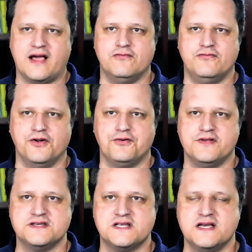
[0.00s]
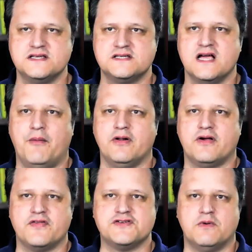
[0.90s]
I can filter these things. I want to
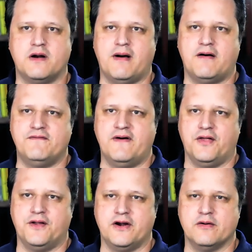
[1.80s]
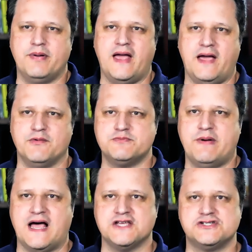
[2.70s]
look at this one about validator pay, which
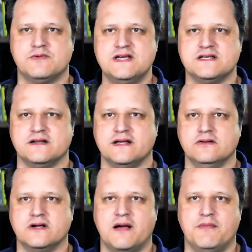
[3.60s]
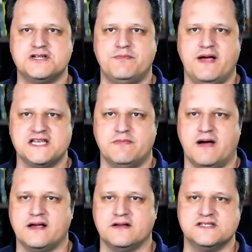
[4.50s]
passed recently. Look how much it passed
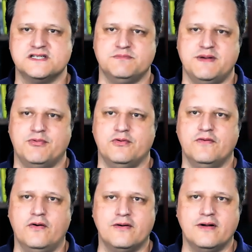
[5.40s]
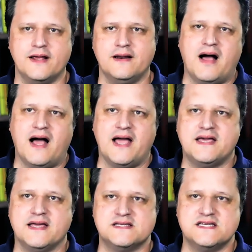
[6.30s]
by. I can see people who voted on it. I
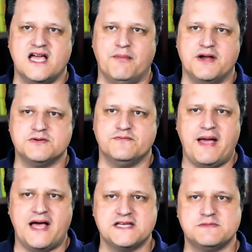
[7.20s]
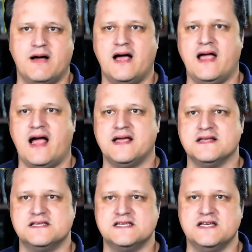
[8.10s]
can see how much it passed by. I
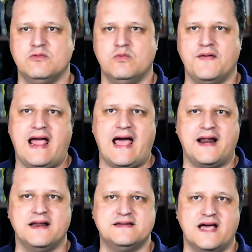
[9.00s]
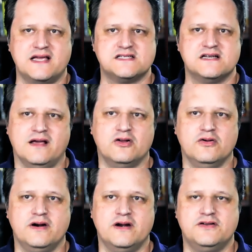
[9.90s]
can see what added text
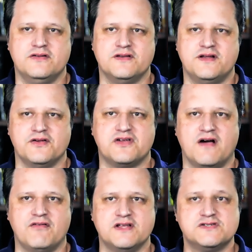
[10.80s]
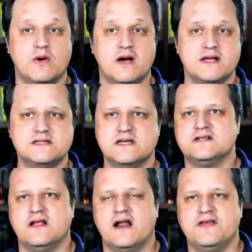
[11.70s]
included into the Telos governance was. There's
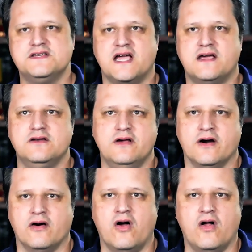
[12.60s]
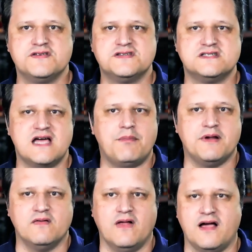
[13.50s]
a lot of things I can do here. All this is
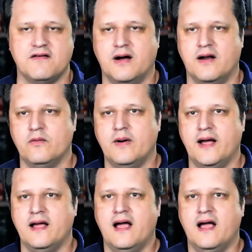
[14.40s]
happening live, by the way.